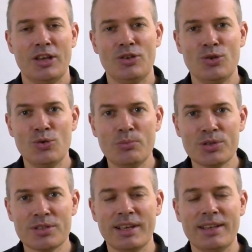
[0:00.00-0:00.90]
you
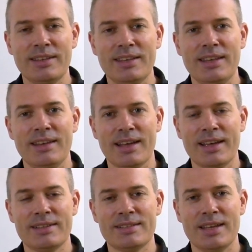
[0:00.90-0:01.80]
most likely gain
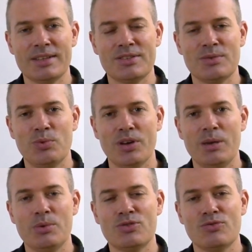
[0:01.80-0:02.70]
access to what
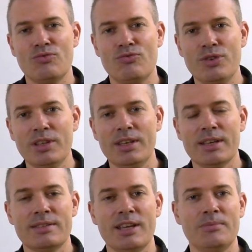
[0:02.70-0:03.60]
he was really
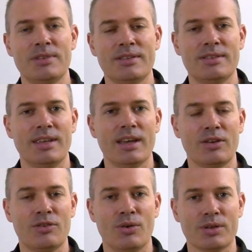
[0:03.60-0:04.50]
attempting to get
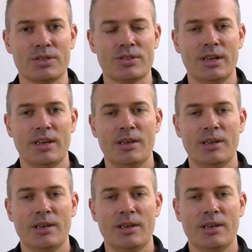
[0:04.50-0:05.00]
across.